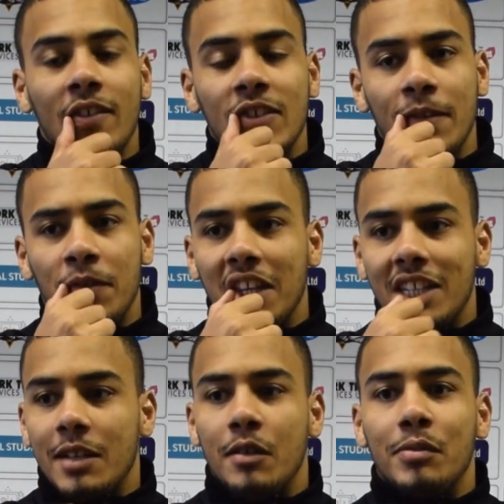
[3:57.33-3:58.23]
obviously, I think
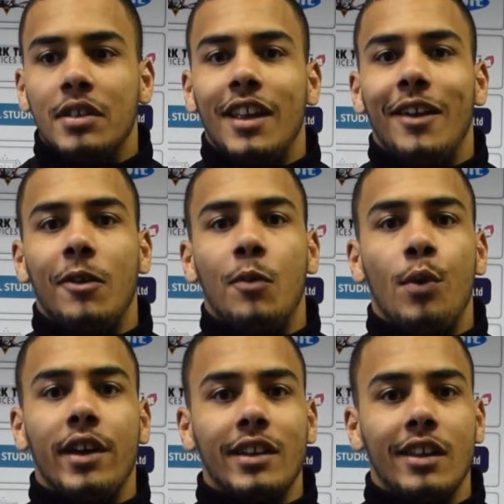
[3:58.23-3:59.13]
last time I played there on
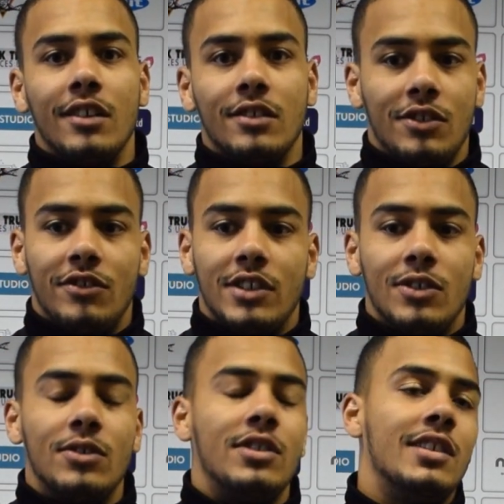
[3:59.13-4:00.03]
wing, you know, you're in
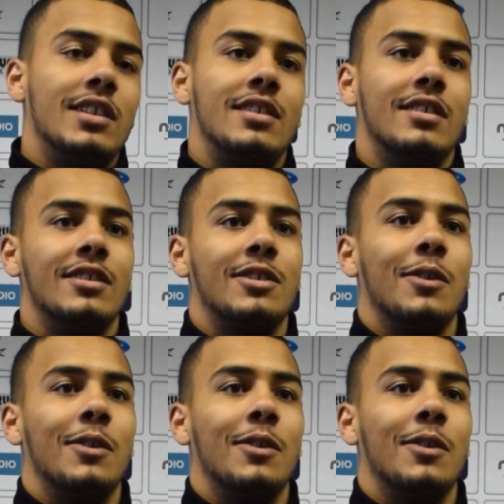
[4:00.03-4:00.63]
touch and distance